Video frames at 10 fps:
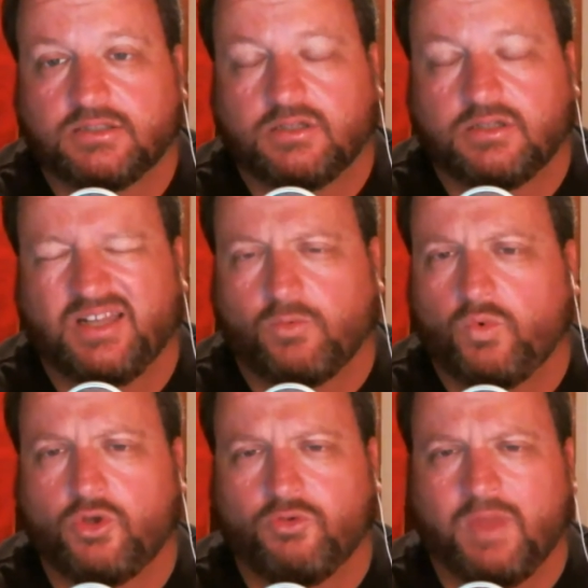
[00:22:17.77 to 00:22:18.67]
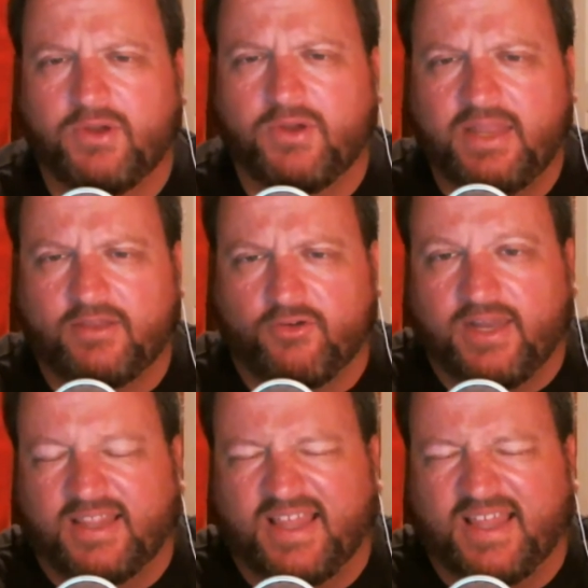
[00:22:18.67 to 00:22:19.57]
Like, woo. Remember he
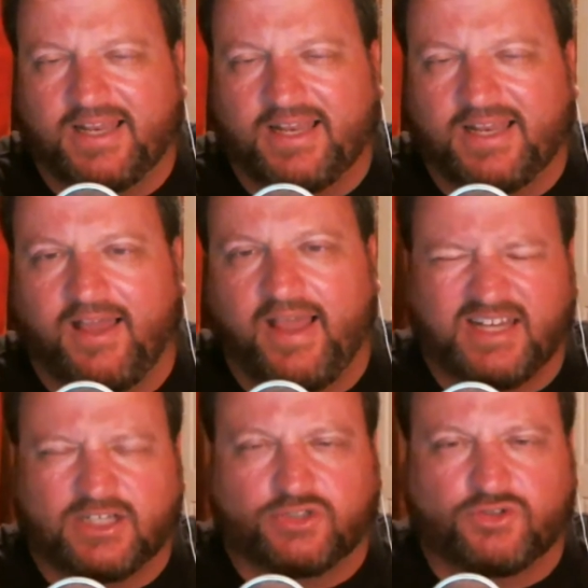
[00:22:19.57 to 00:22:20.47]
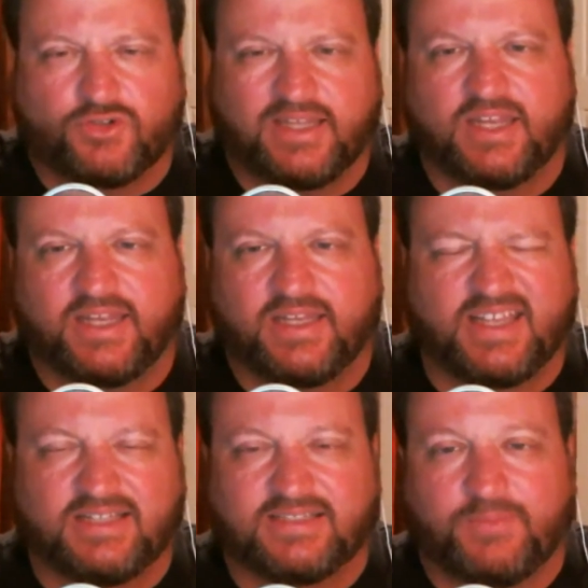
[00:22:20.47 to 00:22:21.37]
created that lie and kind of tricked LJ into
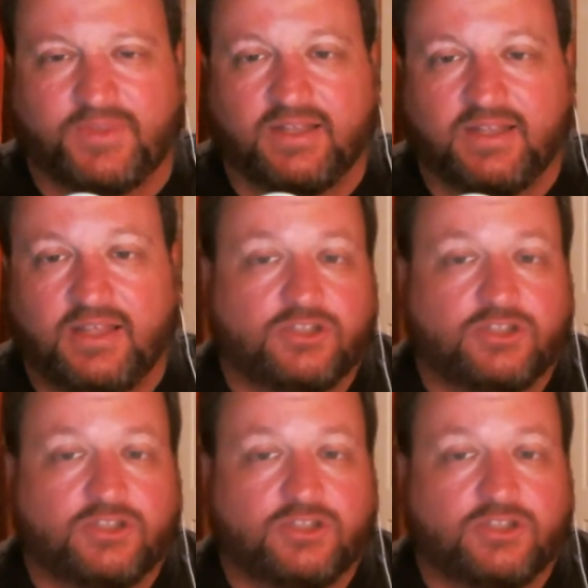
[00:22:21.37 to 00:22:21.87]
saying something, so